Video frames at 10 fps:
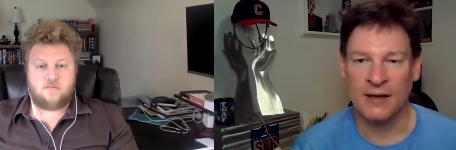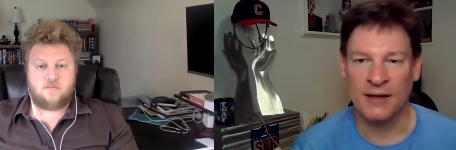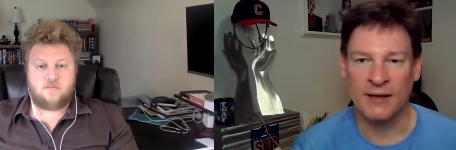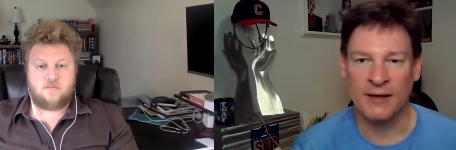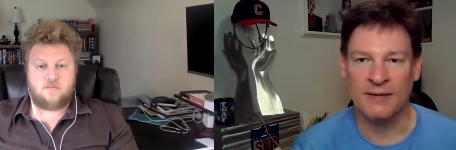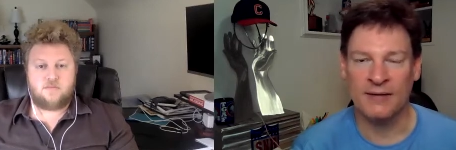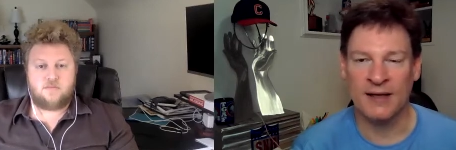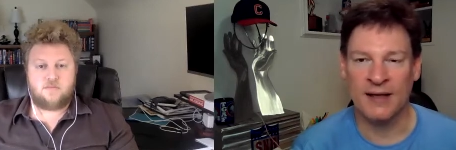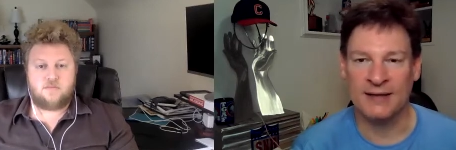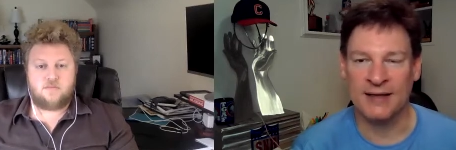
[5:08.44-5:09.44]
Speaker 1: Uh,
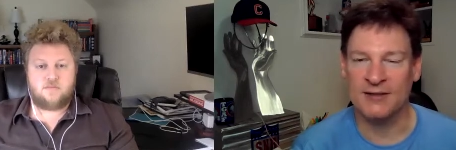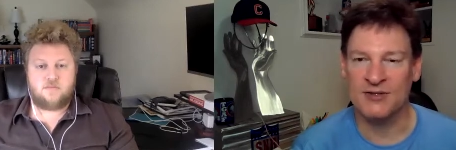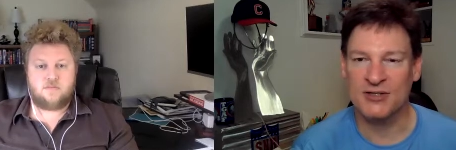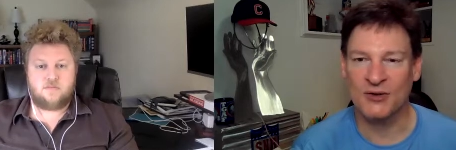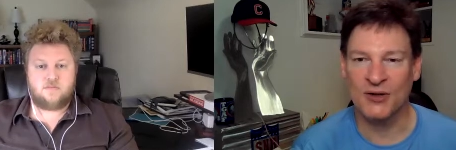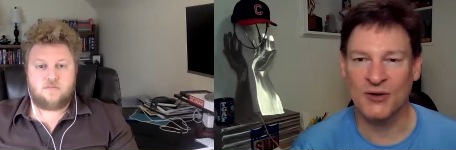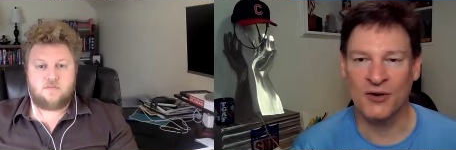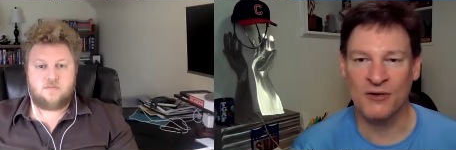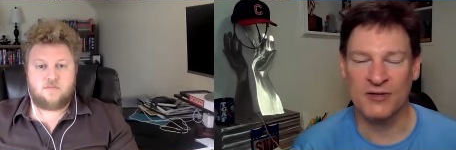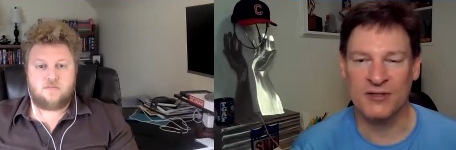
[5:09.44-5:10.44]
I think they're still a
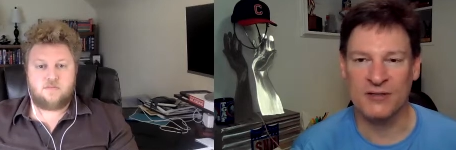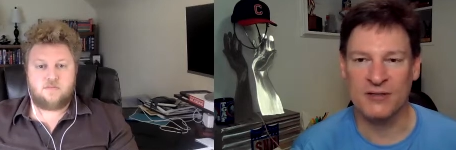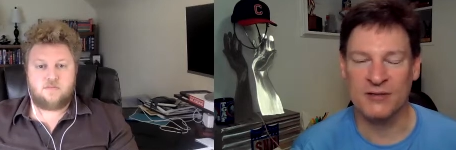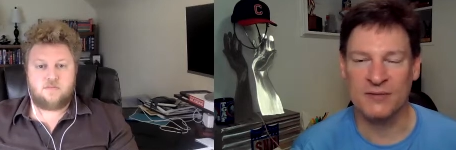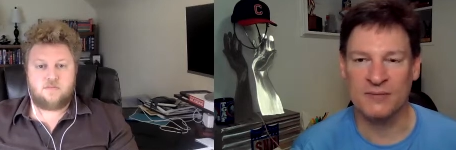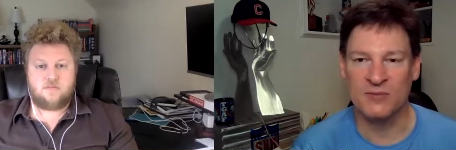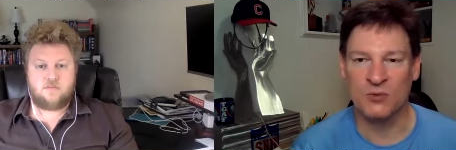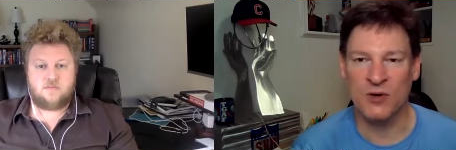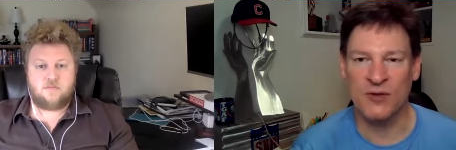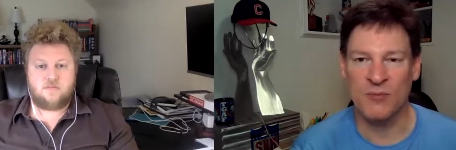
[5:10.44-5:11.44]
little nervous as to
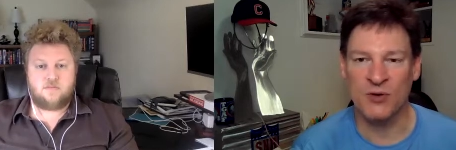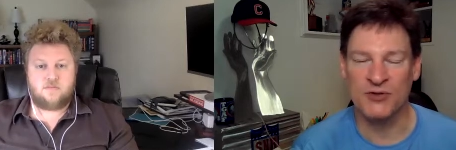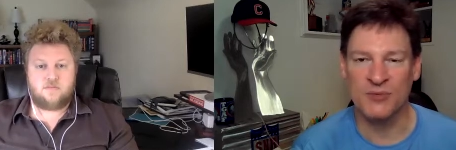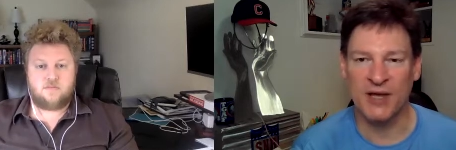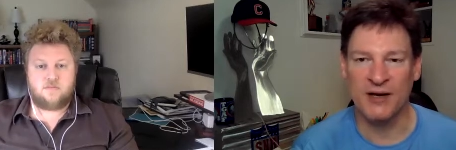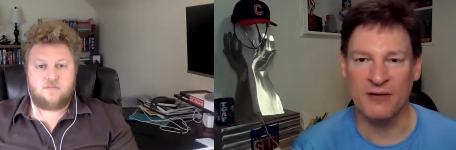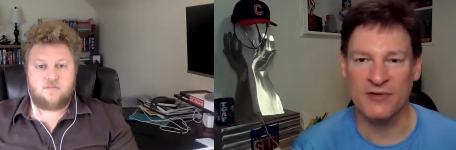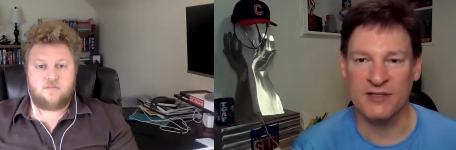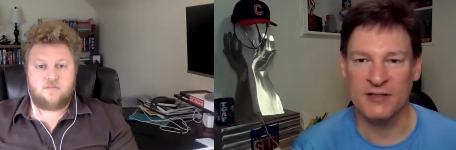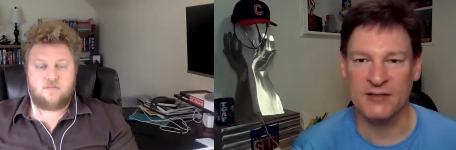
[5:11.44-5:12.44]
to what the Bills are made
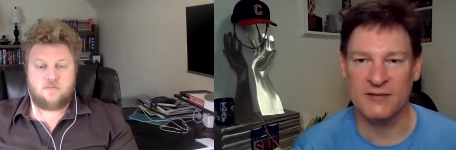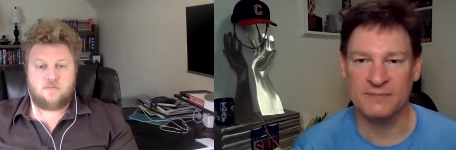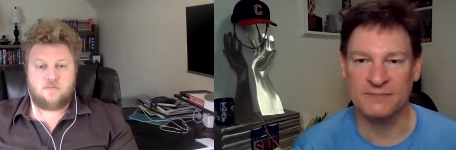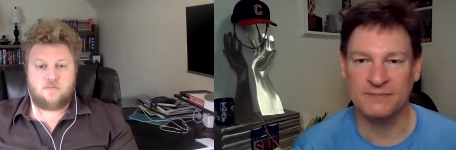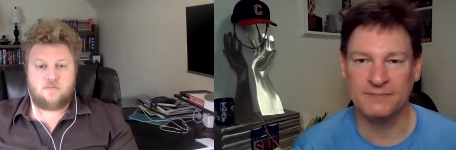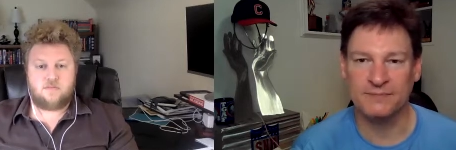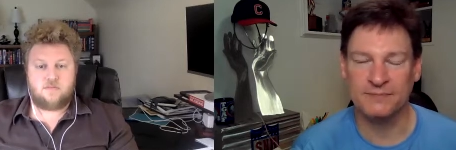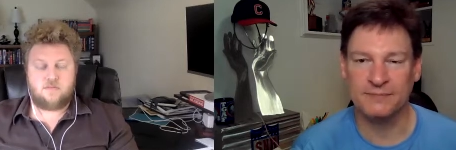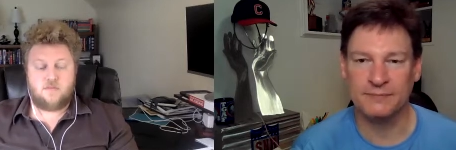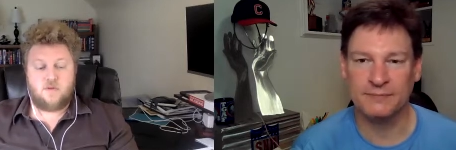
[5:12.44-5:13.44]
of this season.
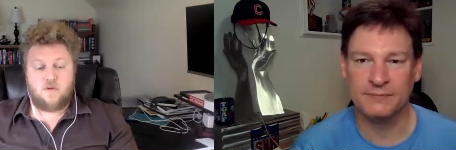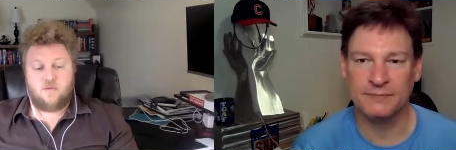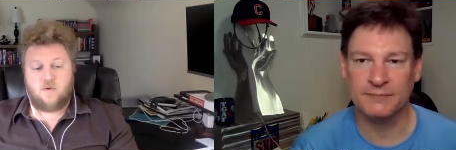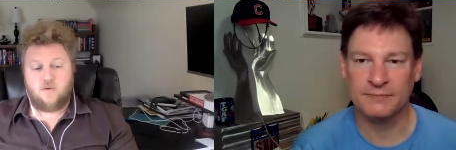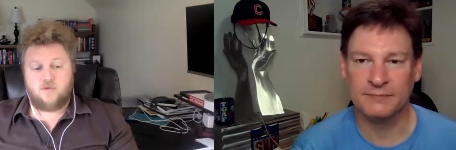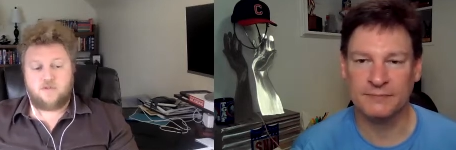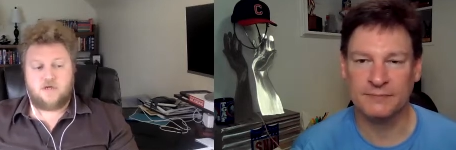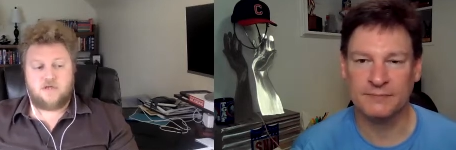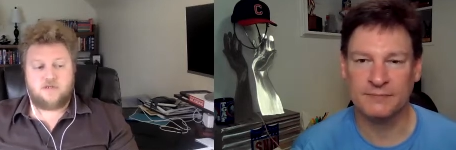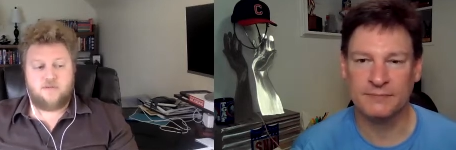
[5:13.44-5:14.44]
Speaker 2: Well, we'll
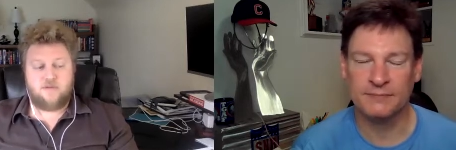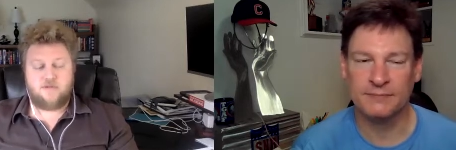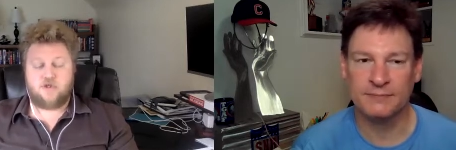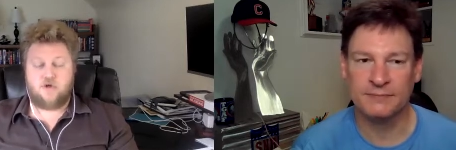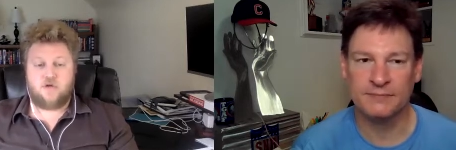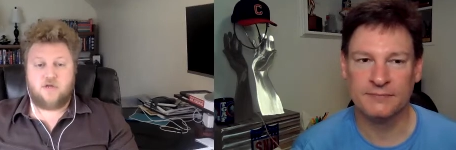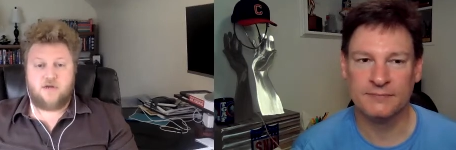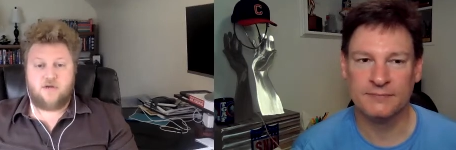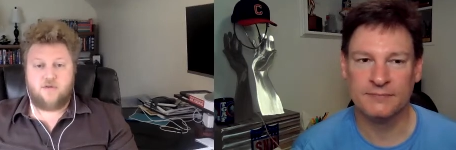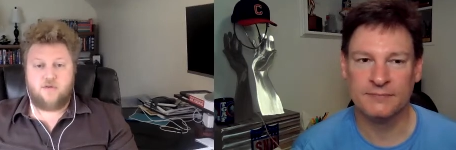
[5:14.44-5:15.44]
talk to maybe Joel later
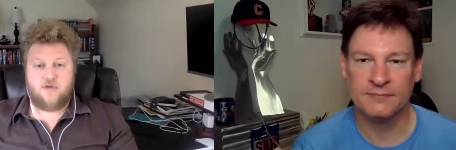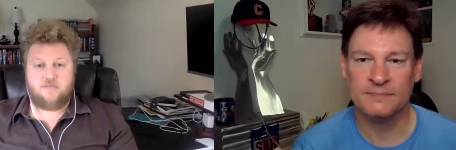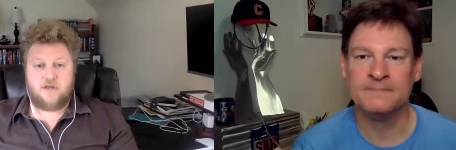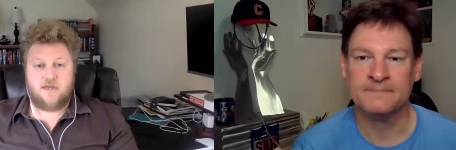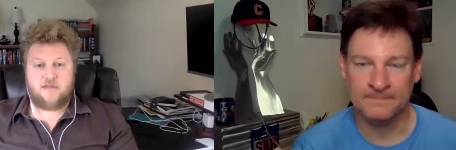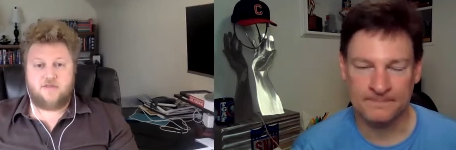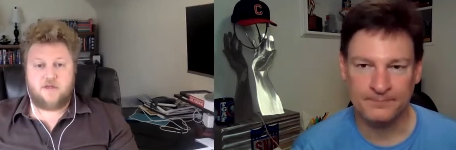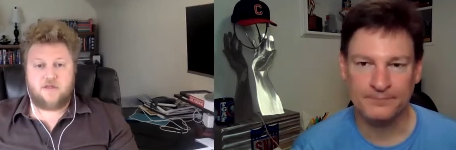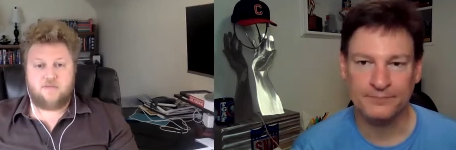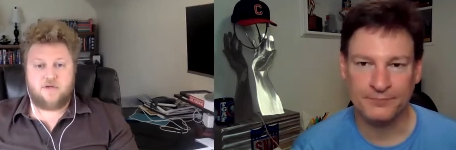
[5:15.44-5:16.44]
in the week, but he didn't
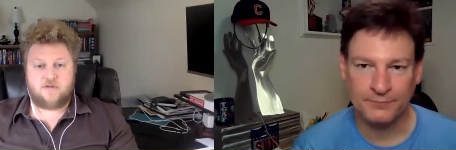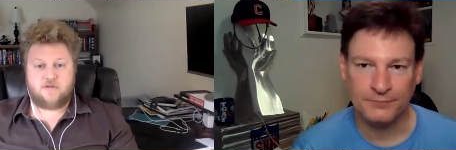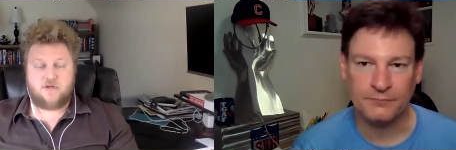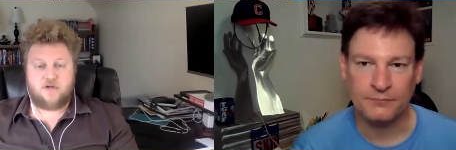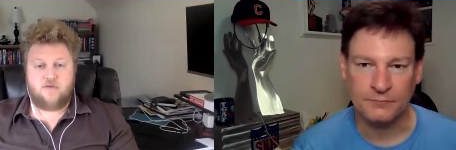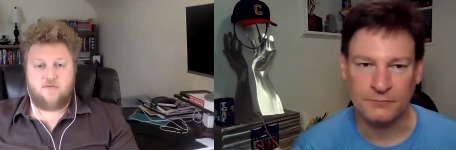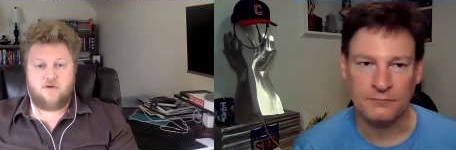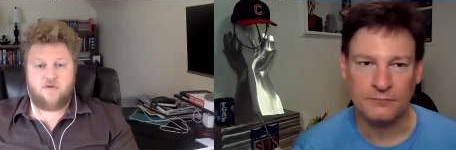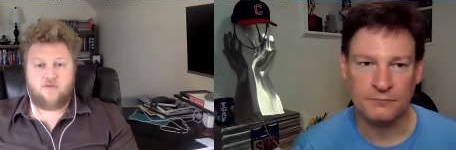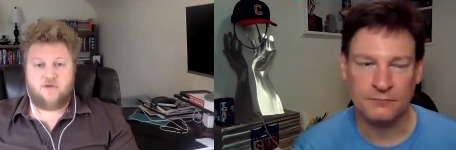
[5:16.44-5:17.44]
think the Bills could cover a
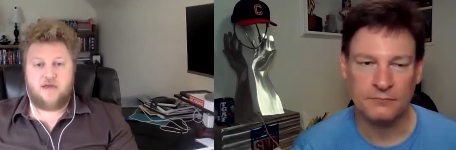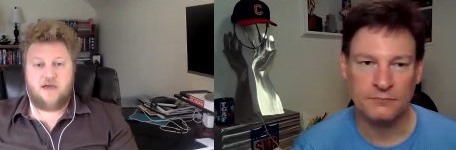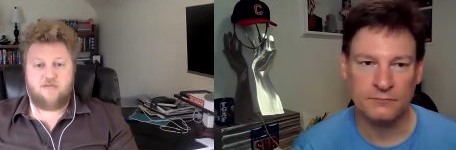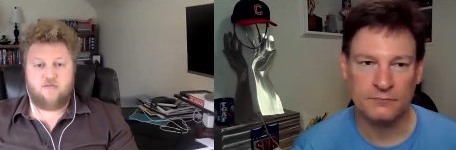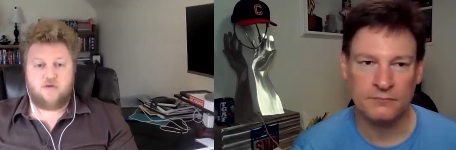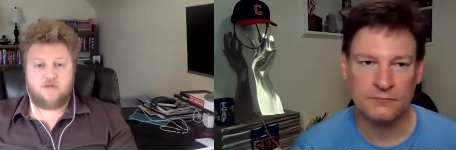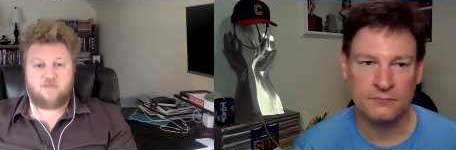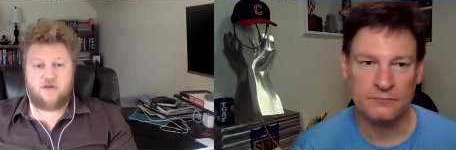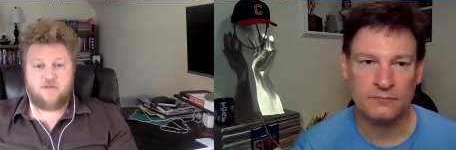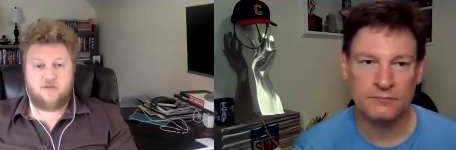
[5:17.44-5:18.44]
three and a half point
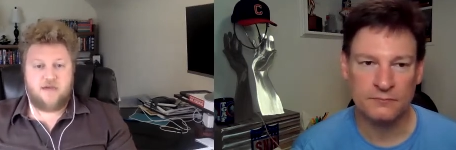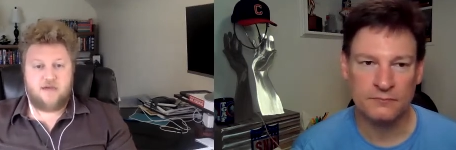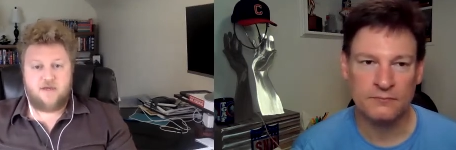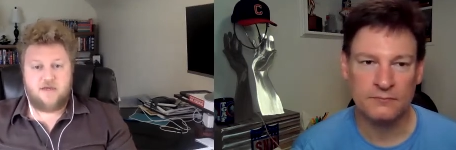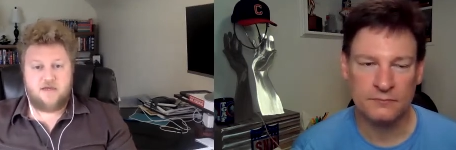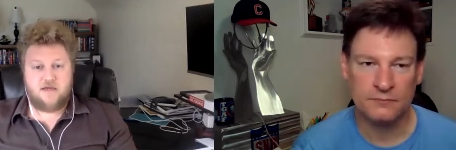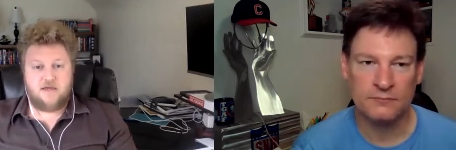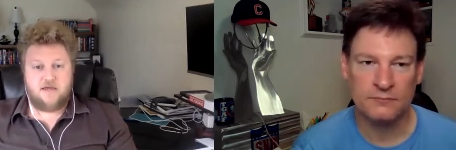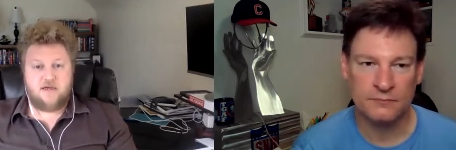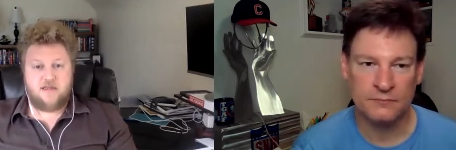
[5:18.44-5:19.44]
spread in Miami,
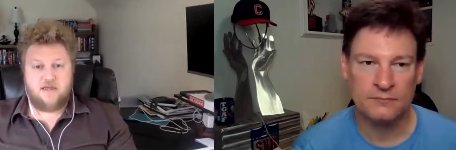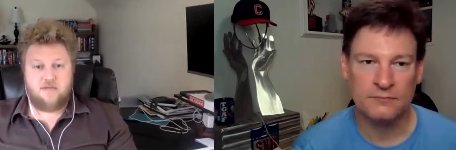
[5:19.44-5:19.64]
and they